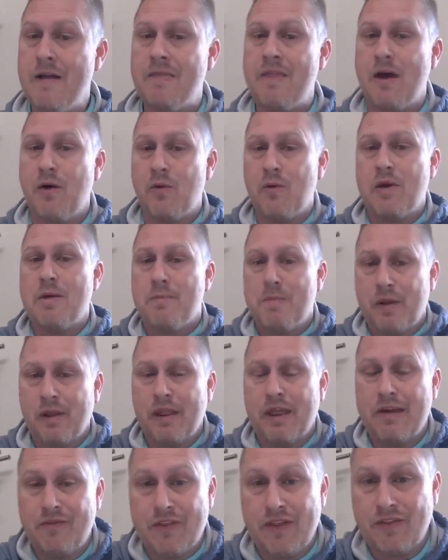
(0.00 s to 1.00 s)
that we
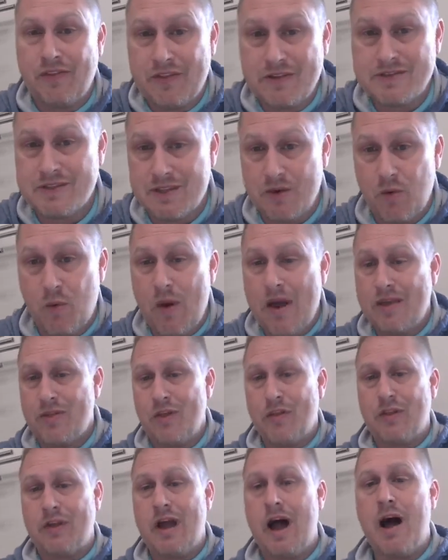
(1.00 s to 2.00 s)
believe that this is the way
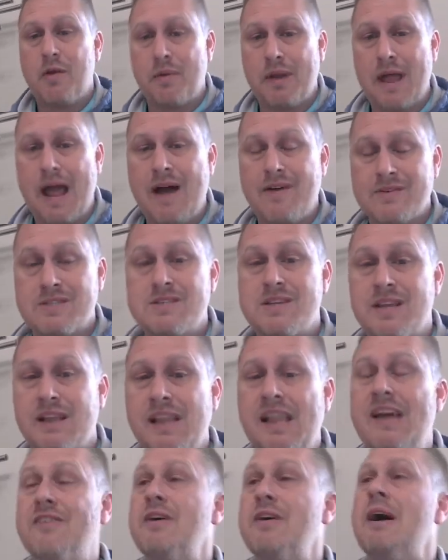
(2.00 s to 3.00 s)
that God would have us to
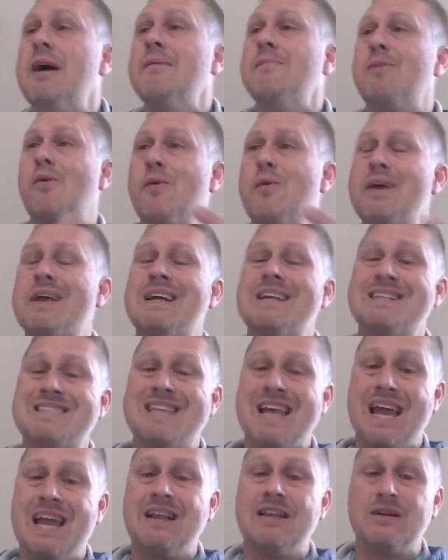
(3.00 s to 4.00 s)
live, but we can
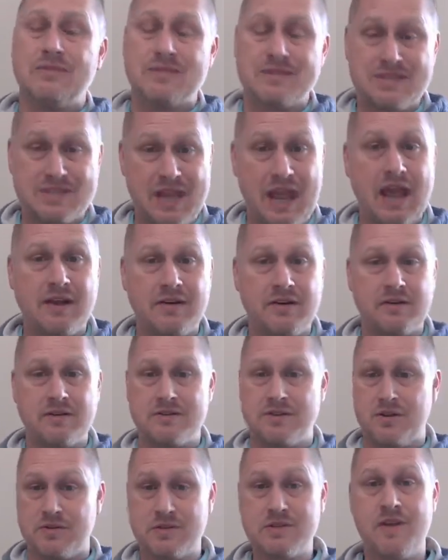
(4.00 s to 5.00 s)
take those
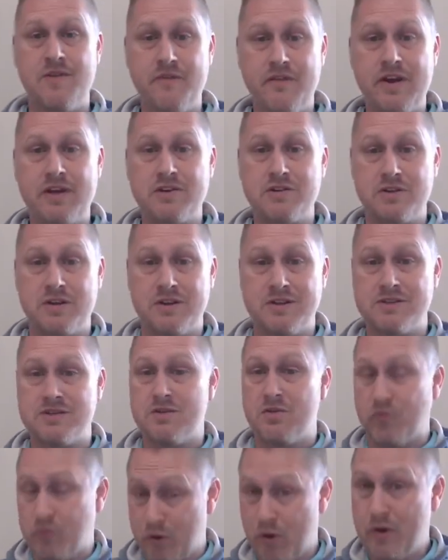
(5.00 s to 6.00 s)
standards, those convictions
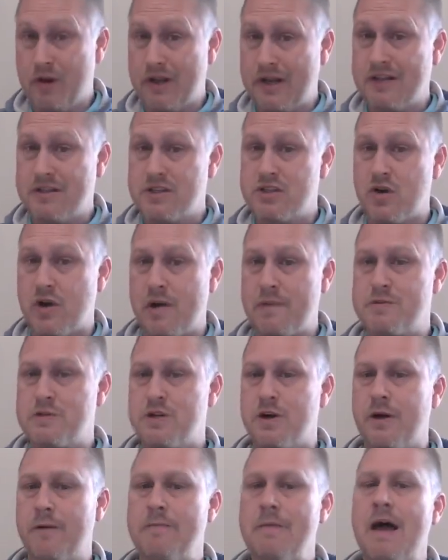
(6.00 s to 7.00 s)
rooted in
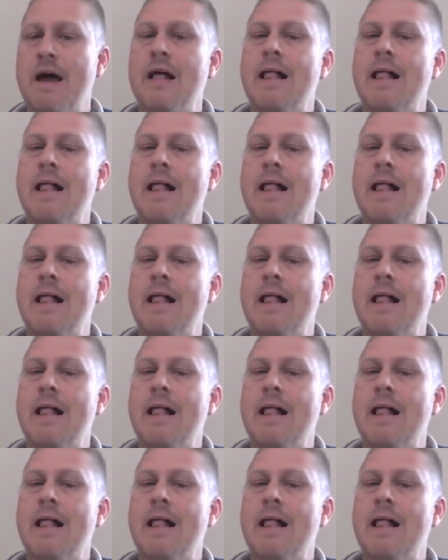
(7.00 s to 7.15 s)
scripture,